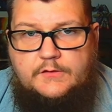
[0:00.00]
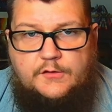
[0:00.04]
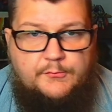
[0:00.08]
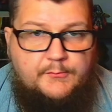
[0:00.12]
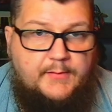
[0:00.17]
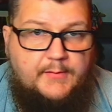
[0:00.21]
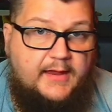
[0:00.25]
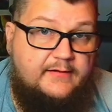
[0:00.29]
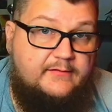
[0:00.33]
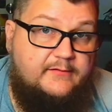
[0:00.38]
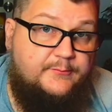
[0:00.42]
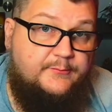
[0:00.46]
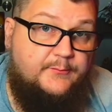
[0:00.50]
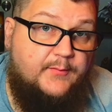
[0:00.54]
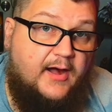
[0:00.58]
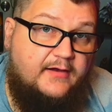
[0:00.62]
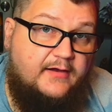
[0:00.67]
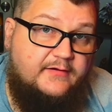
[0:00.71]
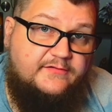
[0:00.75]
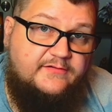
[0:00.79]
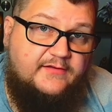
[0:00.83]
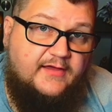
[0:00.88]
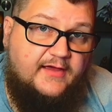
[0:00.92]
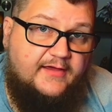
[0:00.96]
You may
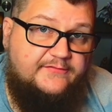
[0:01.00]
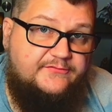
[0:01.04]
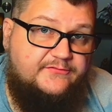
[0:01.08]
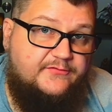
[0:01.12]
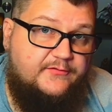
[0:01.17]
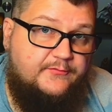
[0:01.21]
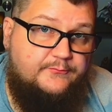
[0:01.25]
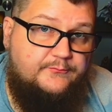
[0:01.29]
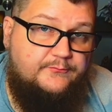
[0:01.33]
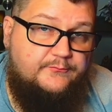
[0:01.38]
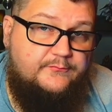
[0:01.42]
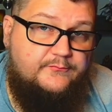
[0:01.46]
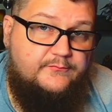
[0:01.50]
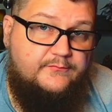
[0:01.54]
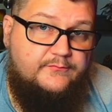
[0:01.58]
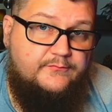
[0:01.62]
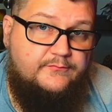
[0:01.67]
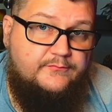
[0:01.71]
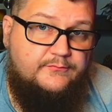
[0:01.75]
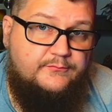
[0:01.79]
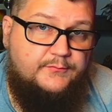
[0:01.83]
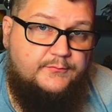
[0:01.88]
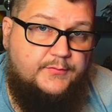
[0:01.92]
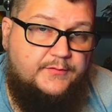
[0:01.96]
demonetize them,
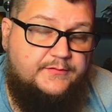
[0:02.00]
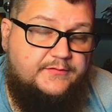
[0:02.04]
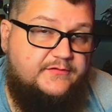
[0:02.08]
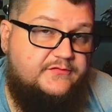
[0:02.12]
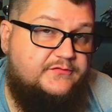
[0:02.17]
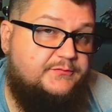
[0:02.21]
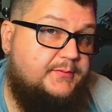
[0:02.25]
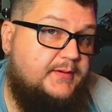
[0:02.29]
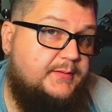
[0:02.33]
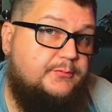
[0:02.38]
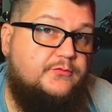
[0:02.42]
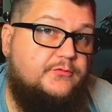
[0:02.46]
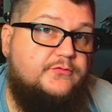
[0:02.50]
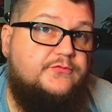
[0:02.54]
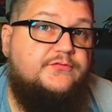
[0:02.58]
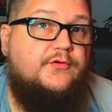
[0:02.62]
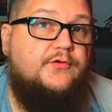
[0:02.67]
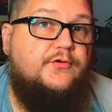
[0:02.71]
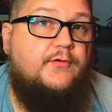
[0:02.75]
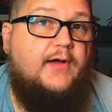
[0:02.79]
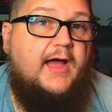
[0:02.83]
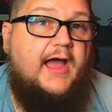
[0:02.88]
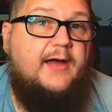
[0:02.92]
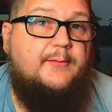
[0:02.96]
but these people
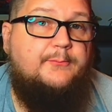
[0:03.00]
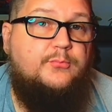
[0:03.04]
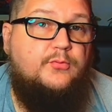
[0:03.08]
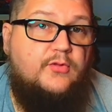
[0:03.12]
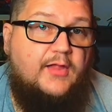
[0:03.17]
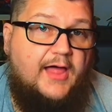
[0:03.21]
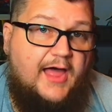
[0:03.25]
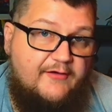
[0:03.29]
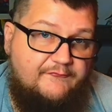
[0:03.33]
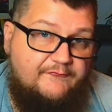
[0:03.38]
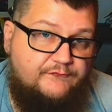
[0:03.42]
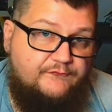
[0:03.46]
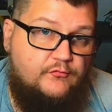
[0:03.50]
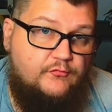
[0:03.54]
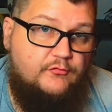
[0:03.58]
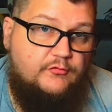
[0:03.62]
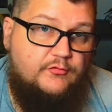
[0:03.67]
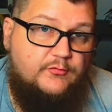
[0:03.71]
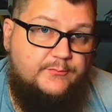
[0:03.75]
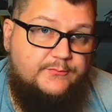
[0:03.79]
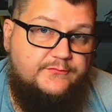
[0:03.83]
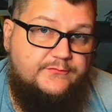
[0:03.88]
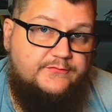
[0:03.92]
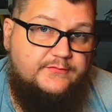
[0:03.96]
still have
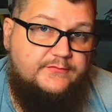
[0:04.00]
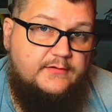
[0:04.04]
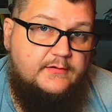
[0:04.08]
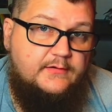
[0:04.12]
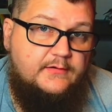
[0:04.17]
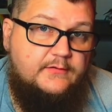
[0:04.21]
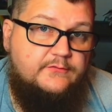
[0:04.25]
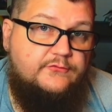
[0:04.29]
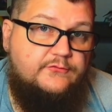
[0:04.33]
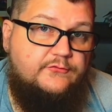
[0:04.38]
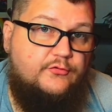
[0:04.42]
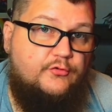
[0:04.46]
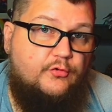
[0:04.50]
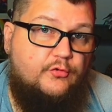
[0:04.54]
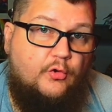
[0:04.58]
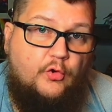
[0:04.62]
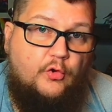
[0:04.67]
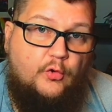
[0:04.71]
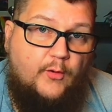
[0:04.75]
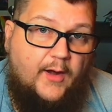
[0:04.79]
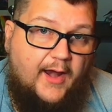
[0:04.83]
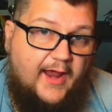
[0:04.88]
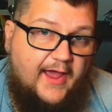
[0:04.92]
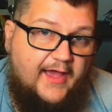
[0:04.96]
platforms to
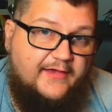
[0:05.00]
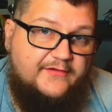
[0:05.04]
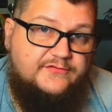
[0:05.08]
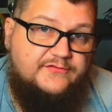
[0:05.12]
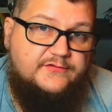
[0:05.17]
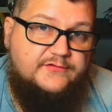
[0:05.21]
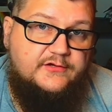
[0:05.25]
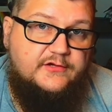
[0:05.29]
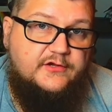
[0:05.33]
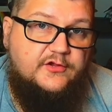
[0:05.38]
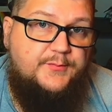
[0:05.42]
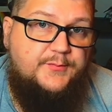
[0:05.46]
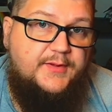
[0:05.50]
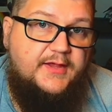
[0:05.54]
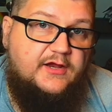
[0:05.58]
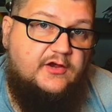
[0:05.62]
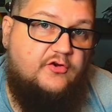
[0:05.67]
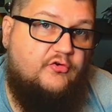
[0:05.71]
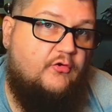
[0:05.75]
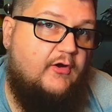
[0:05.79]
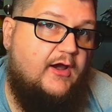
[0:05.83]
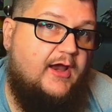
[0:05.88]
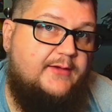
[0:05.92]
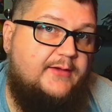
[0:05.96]
harass and commit
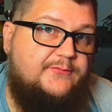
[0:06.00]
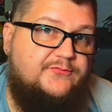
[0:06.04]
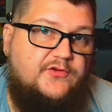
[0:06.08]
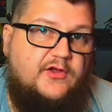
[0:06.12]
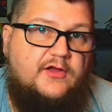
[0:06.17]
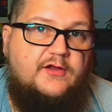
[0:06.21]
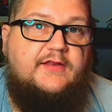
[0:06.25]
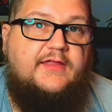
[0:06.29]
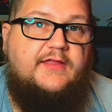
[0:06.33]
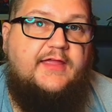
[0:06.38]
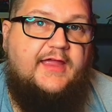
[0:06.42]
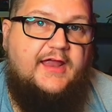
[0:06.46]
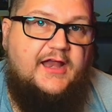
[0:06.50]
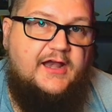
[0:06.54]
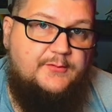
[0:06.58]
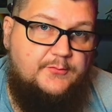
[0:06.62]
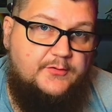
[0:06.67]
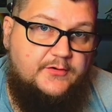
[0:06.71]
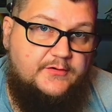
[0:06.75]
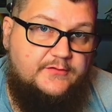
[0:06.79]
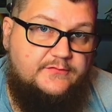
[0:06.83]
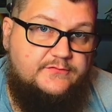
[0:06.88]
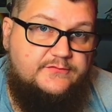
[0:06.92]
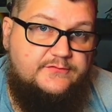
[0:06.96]
crimes on
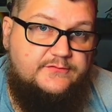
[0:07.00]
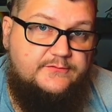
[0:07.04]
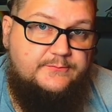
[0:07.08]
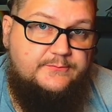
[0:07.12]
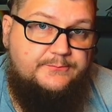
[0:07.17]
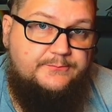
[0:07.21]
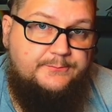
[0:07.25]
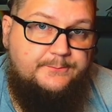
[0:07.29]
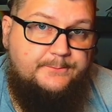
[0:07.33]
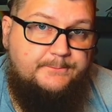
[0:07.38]
cameras,